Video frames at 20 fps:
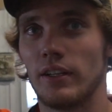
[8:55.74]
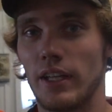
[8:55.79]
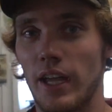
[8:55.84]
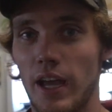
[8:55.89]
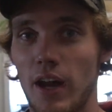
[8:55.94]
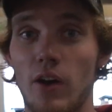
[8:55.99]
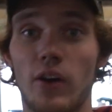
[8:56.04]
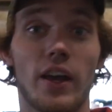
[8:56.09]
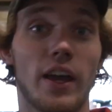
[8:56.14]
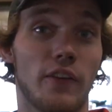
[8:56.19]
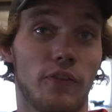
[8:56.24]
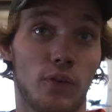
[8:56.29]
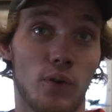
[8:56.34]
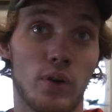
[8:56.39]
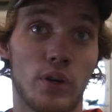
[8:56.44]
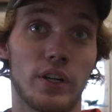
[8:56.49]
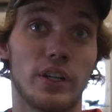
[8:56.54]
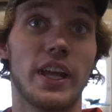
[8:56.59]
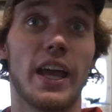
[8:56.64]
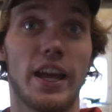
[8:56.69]
Yeah, okay,
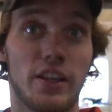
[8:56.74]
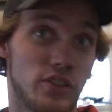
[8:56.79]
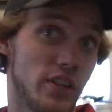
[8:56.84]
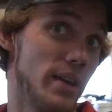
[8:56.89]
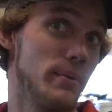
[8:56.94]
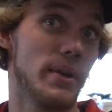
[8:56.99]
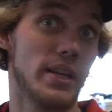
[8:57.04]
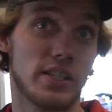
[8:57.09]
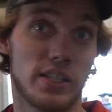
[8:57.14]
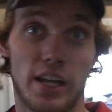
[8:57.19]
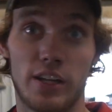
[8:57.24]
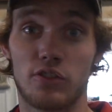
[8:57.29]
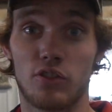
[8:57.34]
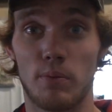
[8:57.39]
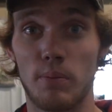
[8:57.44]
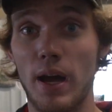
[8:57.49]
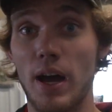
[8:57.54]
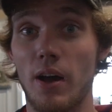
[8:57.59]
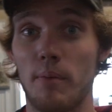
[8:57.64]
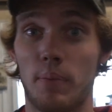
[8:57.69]
400. Yes, that makes sense. So
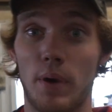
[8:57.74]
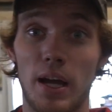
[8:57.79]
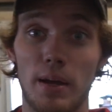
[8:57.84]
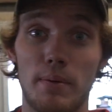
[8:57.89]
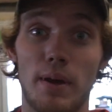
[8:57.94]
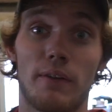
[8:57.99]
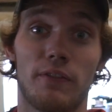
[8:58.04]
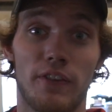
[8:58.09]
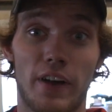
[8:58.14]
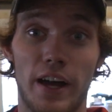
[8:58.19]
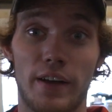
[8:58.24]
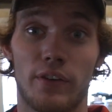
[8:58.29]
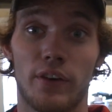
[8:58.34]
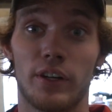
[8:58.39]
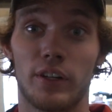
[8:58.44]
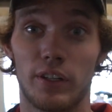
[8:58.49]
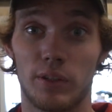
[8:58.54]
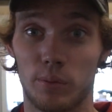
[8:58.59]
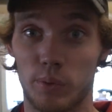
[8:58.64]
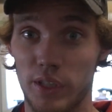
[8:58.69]
probably about
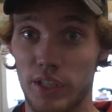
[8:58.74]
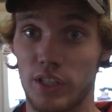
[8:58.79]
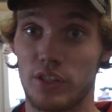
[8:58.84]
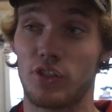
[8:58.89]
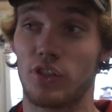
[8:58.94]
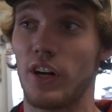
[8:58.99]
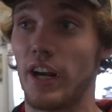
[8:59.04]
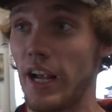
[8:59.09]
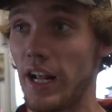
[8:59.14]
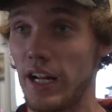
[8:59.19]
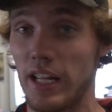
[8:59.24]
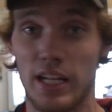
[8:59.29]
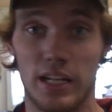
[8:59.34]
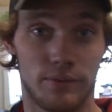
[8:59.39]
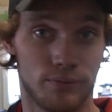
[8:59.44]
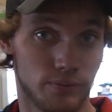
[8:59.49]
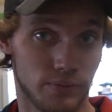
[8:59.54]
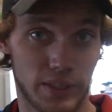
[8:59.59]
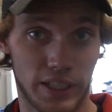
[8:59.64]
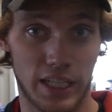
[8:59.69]
500 with a
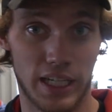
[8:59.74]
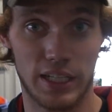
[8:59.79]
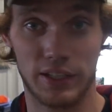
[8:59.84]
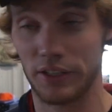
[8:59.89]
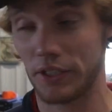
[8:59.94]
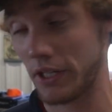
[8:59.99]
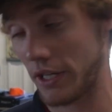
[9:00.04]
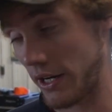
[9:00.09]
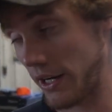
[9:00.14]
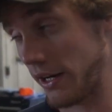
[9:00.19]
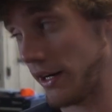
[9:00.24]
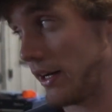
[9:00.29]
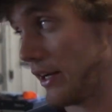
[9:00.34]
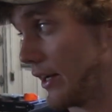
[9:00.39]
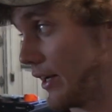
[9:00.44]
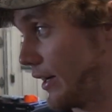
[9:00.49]
tranny, like in the car.